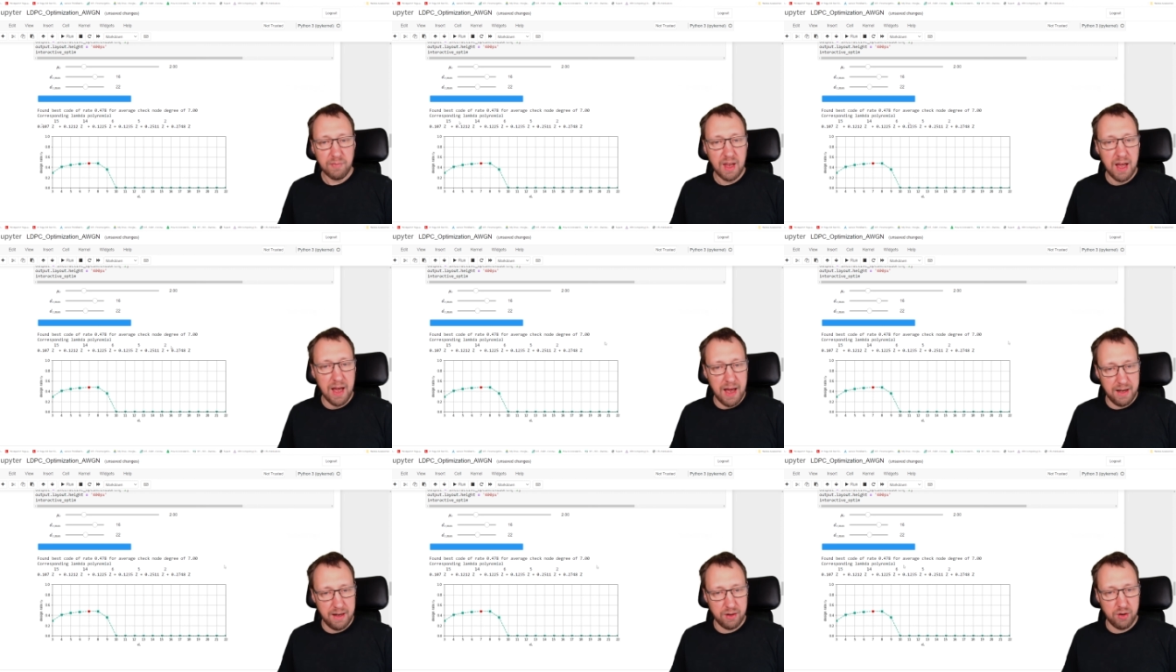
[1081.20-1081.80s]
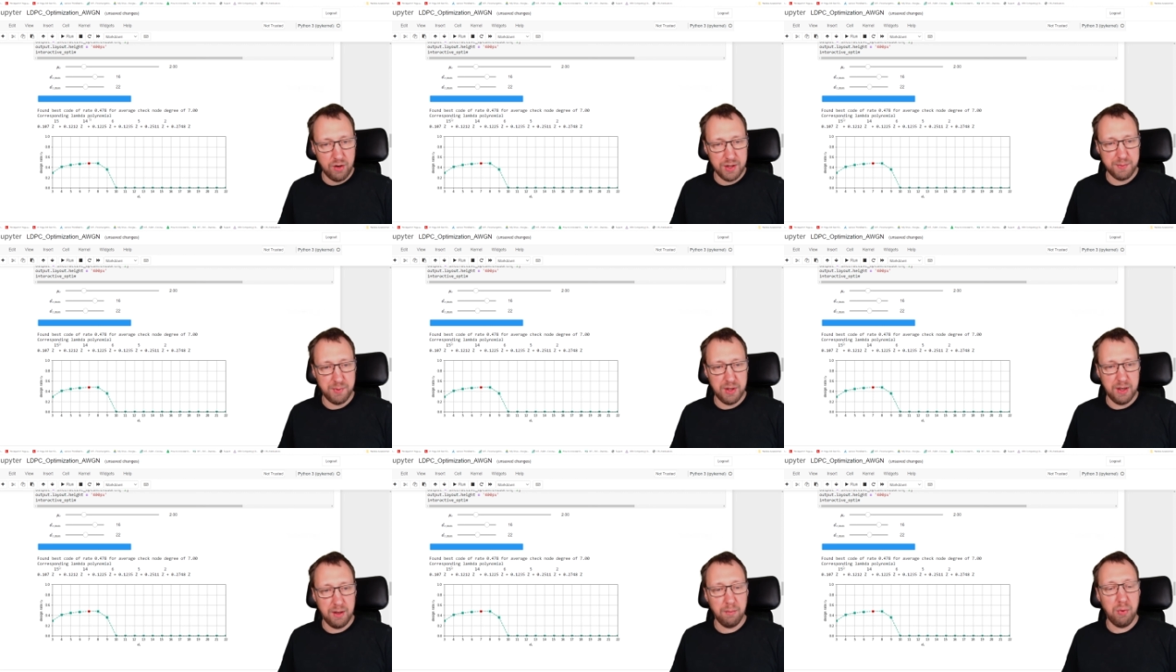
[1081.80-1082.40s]
and a
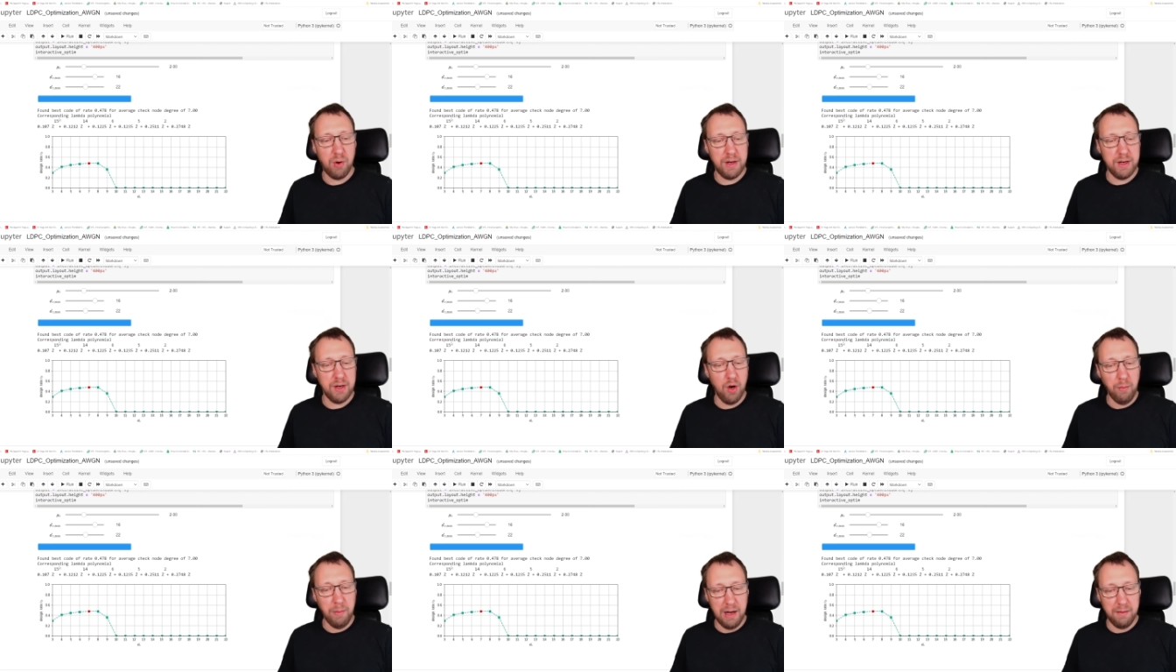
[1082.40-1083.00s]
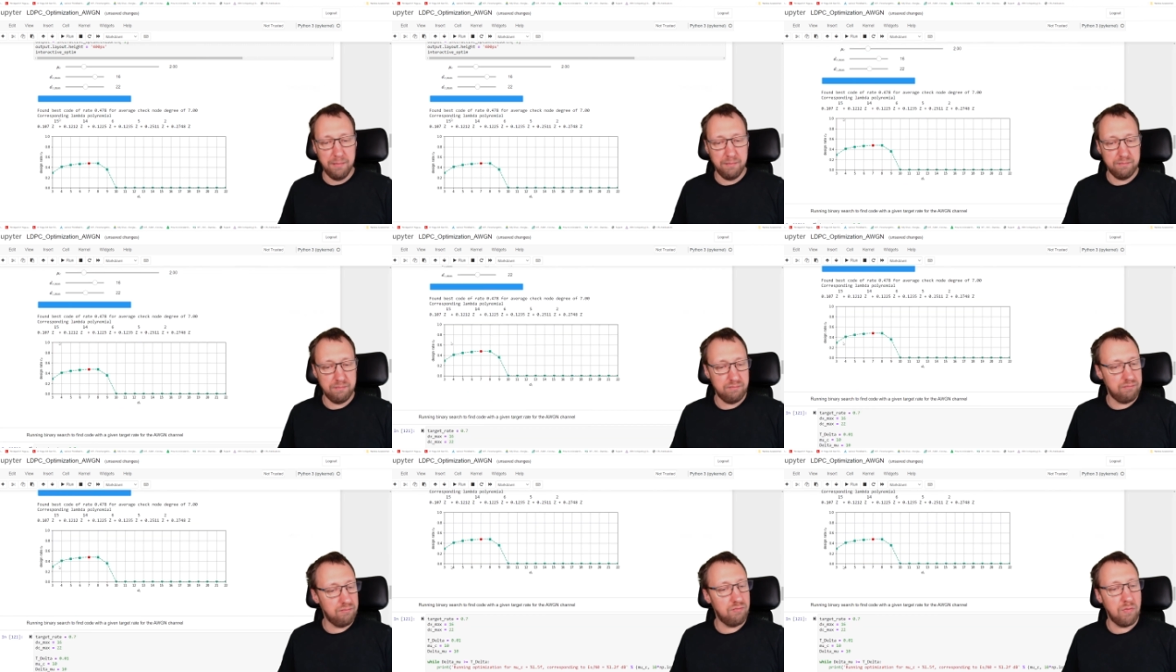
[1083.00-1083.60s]
corresponding polynomial.
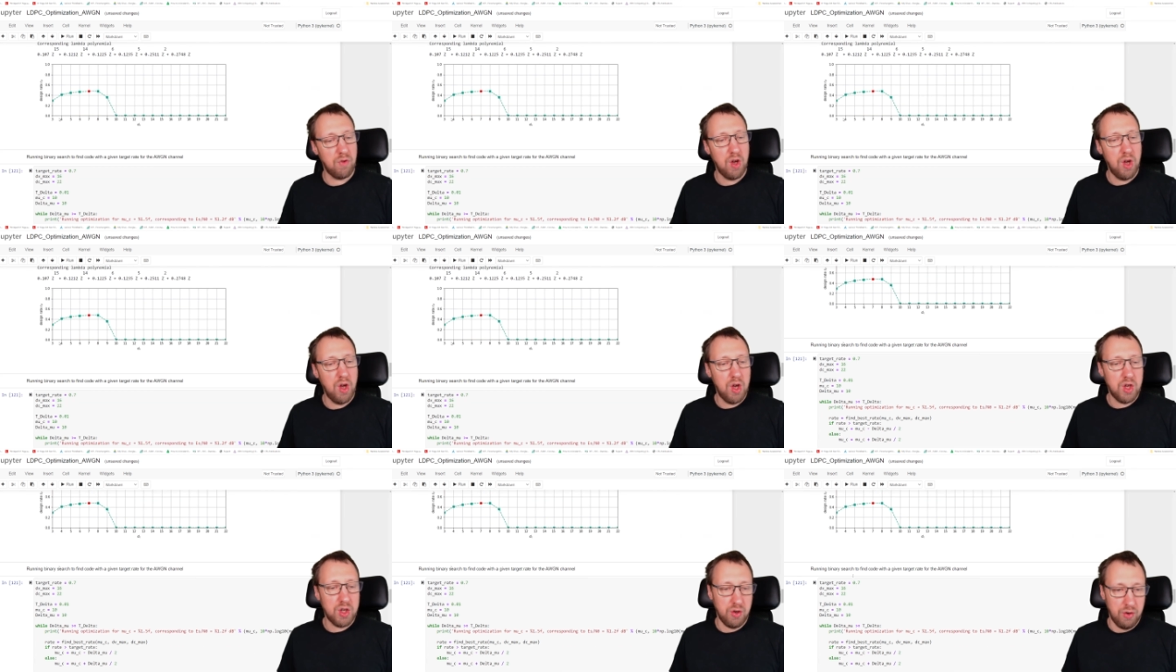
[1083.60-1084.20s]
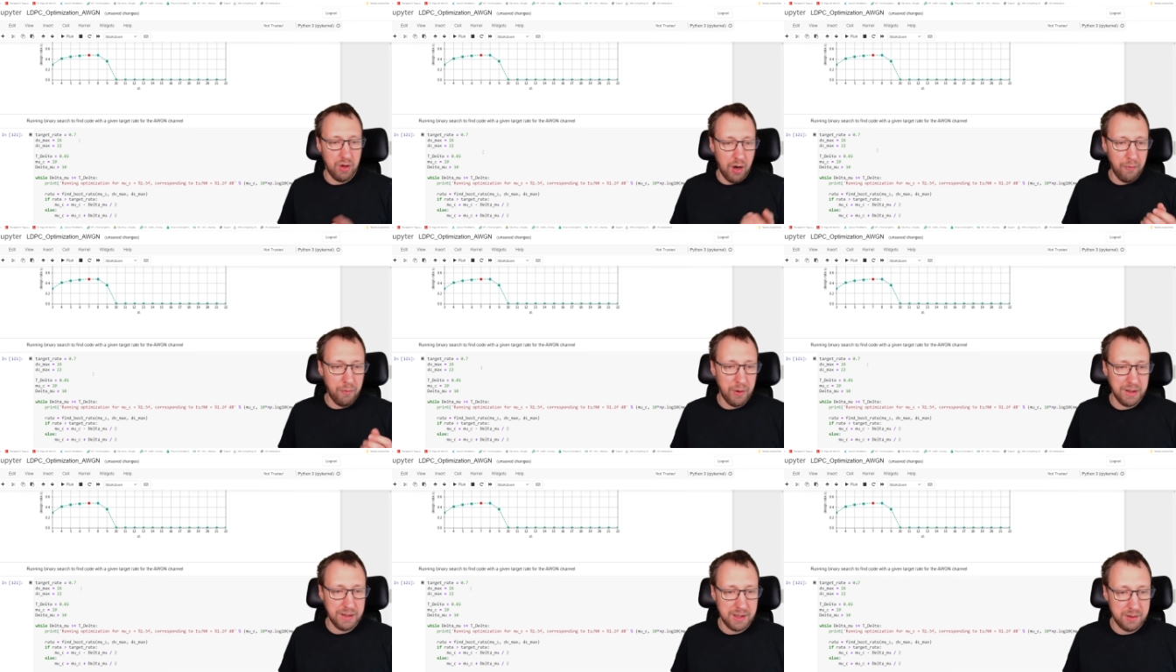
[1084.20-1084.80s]
So now, for
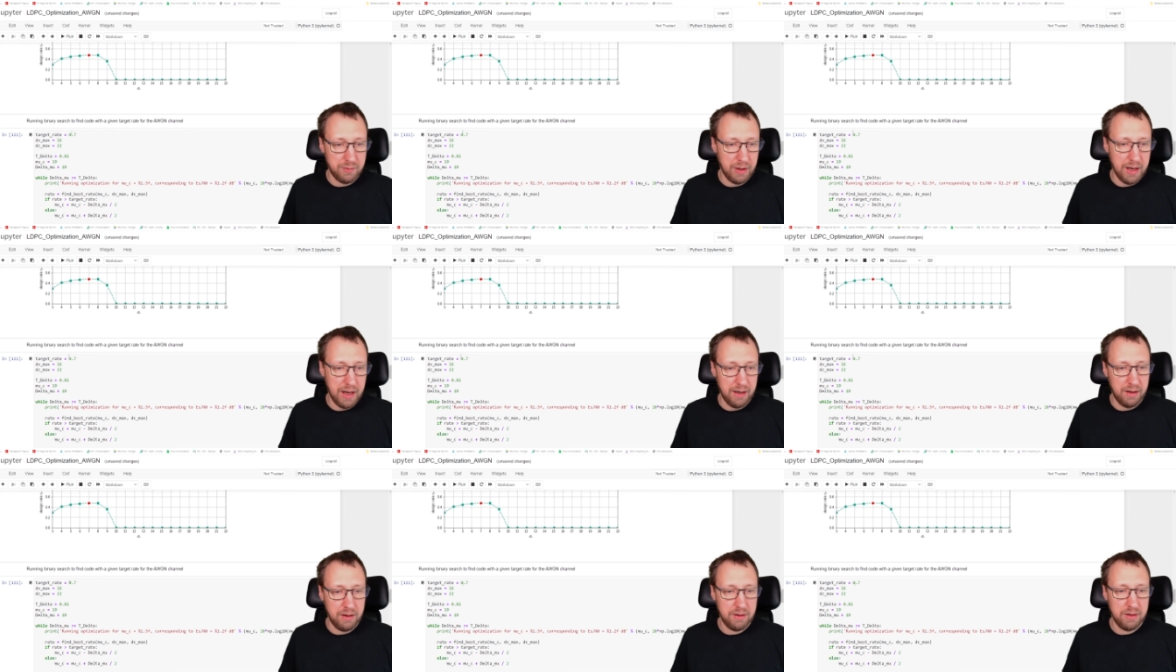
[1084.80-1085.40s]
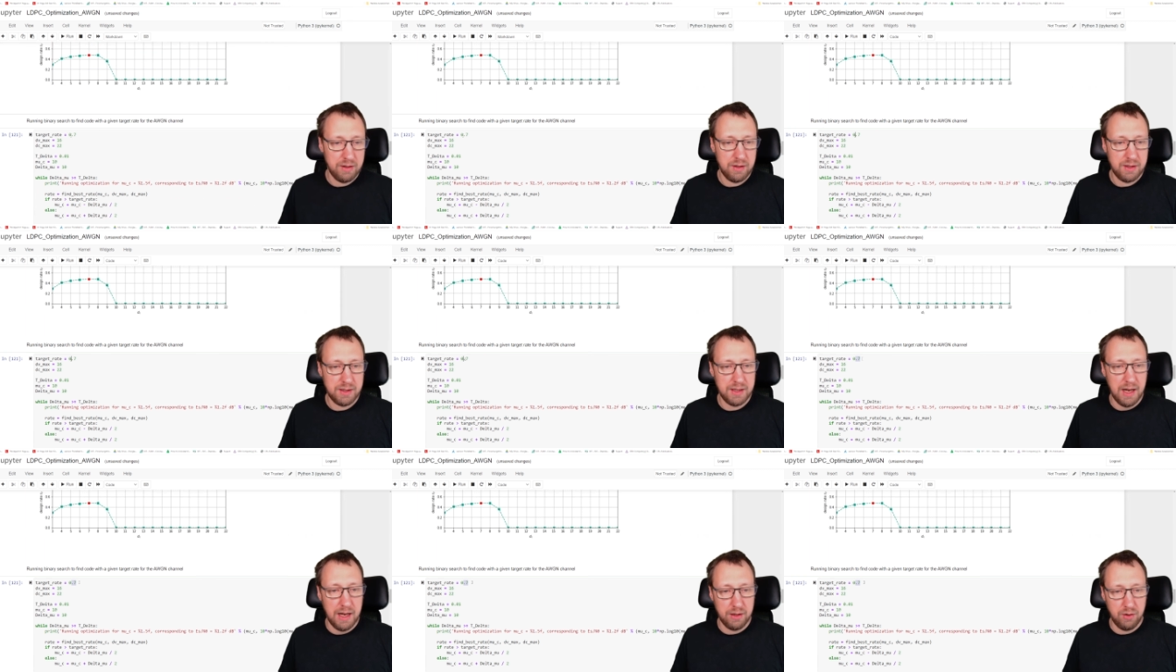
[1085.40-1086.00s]
instance, we can
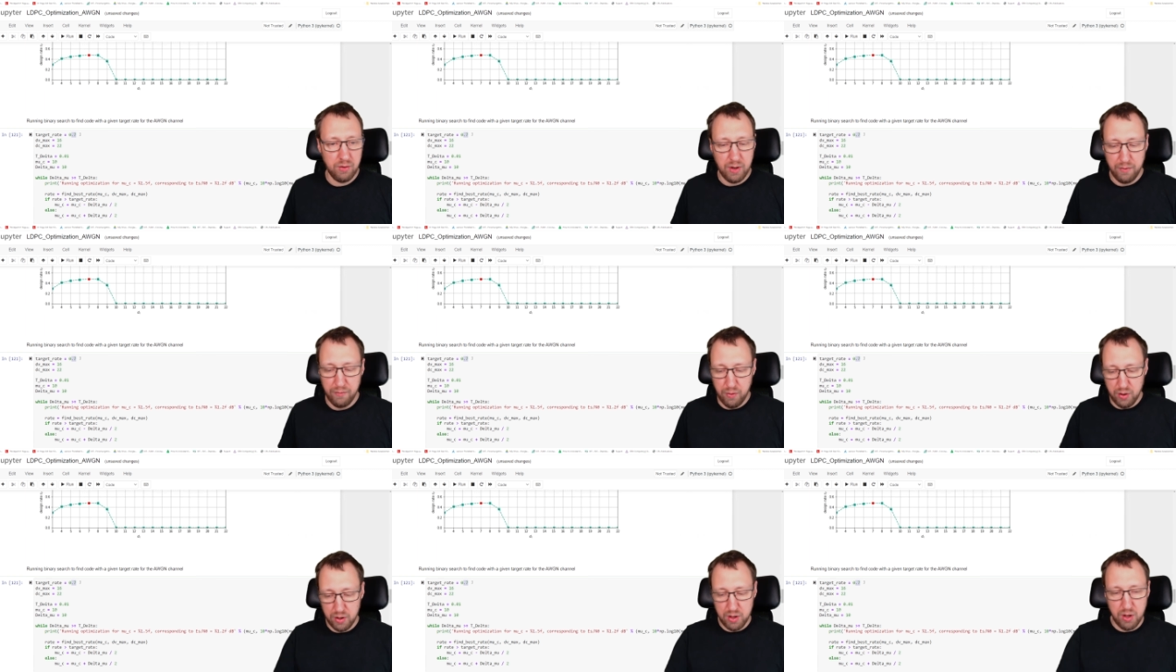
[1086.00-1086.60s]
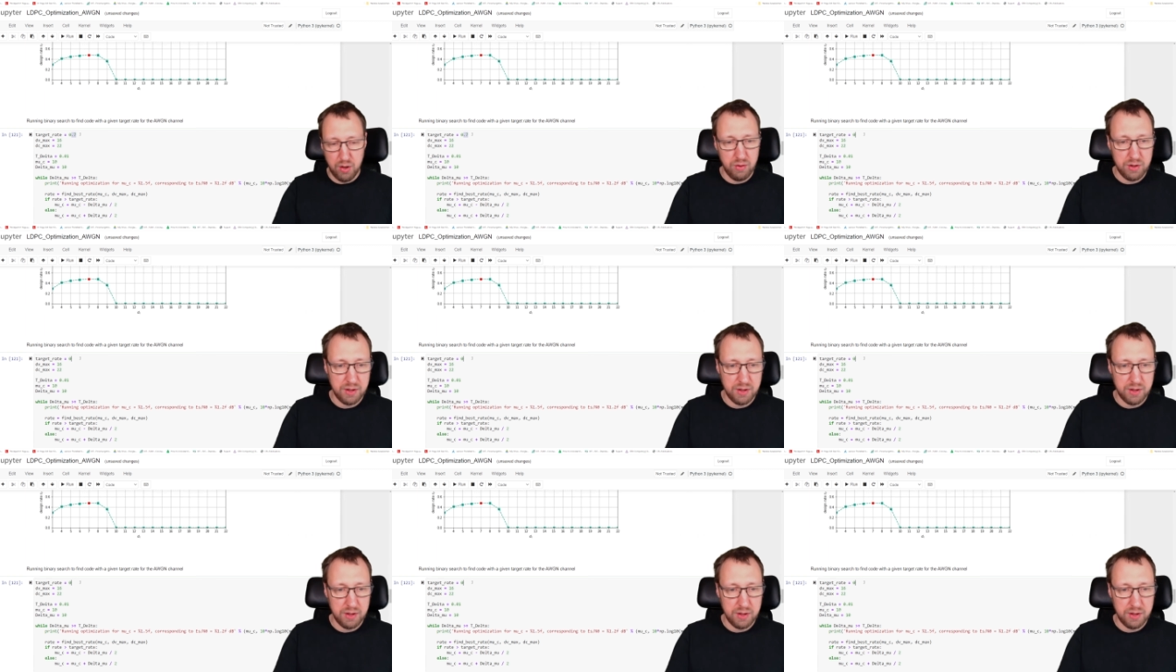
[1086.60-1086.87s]
start looking for code.